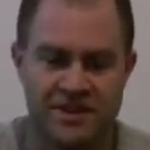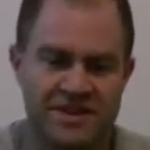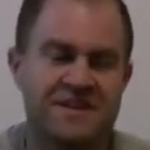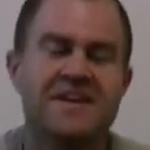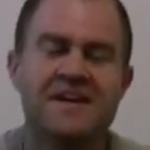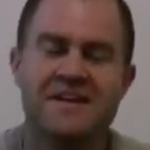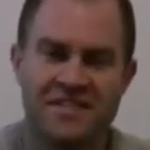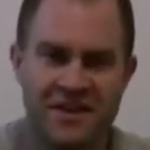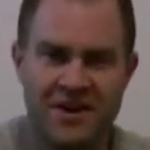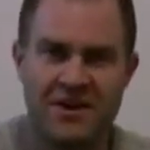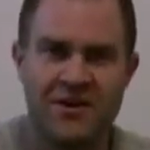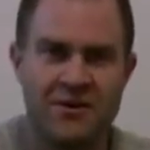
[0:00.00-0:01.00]
The
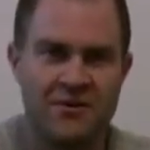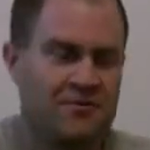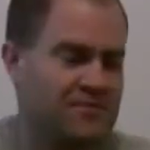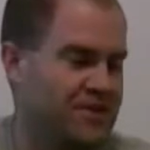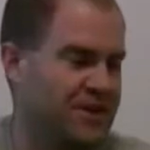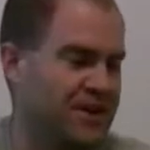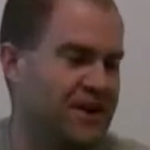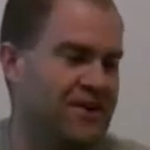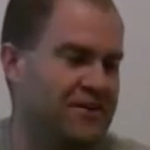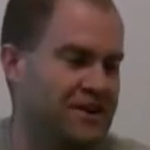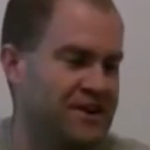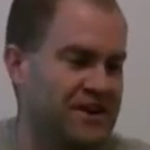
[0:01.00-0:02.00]

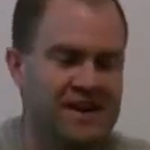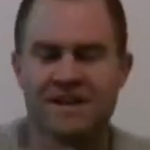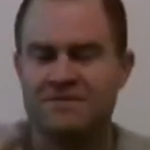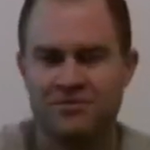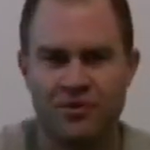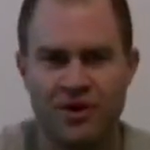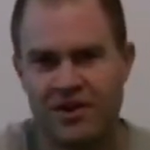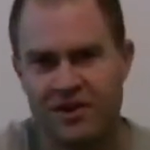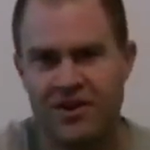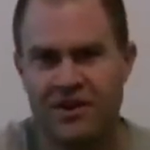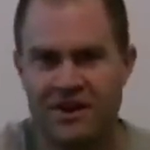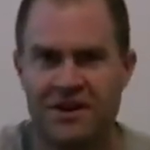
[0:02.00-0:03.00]
Airow gun, I keep wanting to
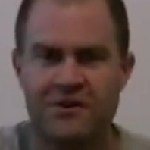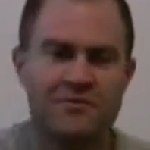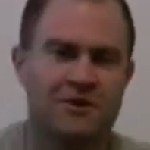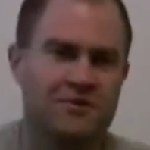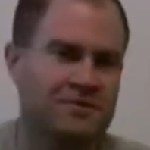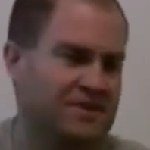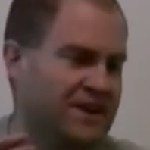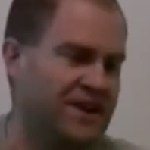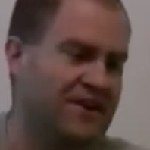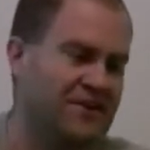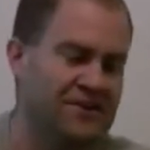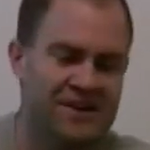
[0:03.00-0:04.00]
call it an arrow bow, but the
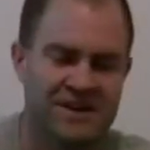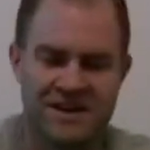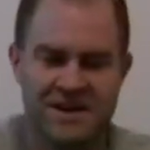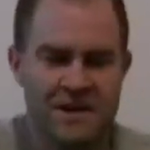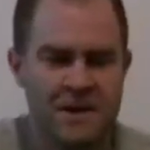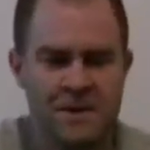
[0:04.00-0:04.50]
Airow gun